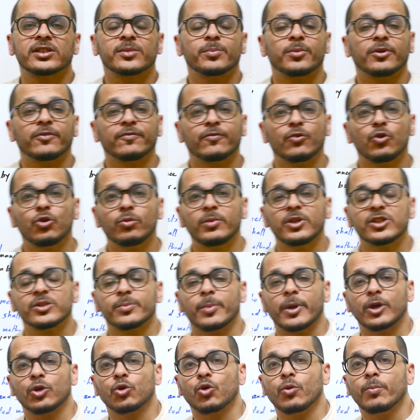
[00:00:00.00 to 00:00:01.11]
its performance
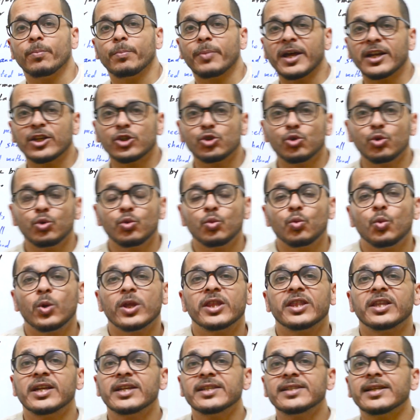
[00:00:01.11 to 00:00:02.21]
by comparison
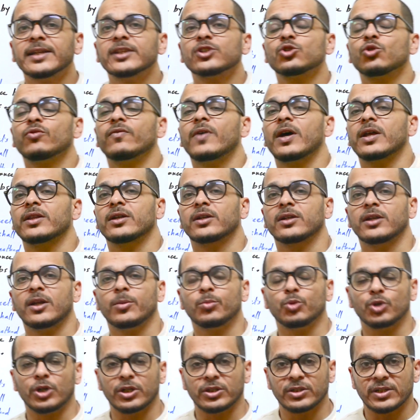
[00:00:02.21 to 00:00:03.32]
with the results of other
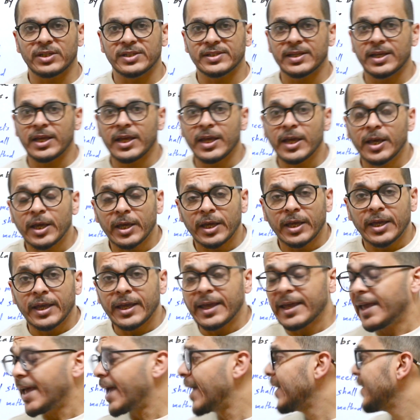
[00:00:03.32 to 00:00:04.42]
laboratories.
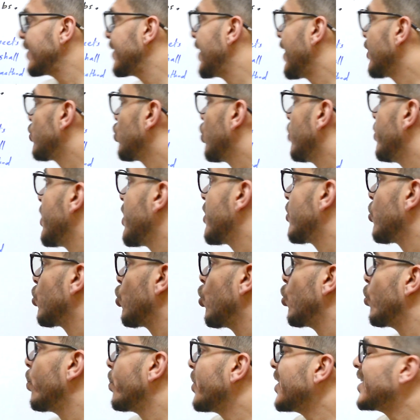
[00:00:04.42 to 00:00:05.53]
And that will be
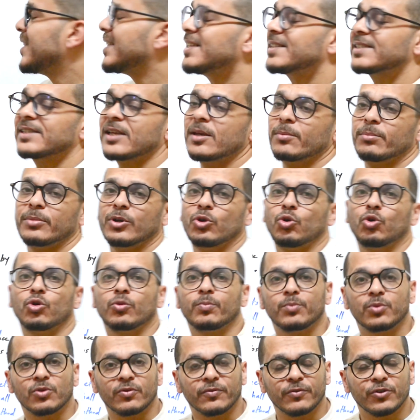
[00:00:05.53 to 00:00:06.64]
through PT sample or
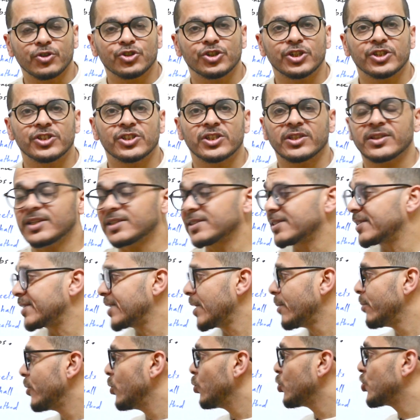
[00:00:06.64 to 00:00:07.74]
proficiency test
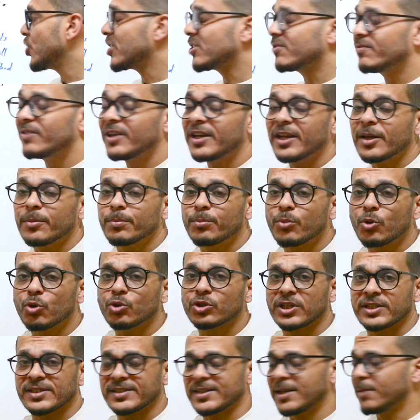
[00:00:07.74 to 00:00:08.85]
sample, which is very
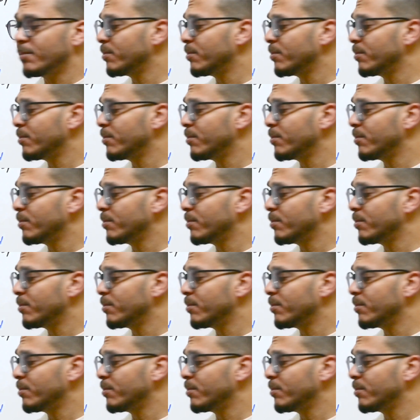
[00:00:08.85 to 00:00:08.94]
important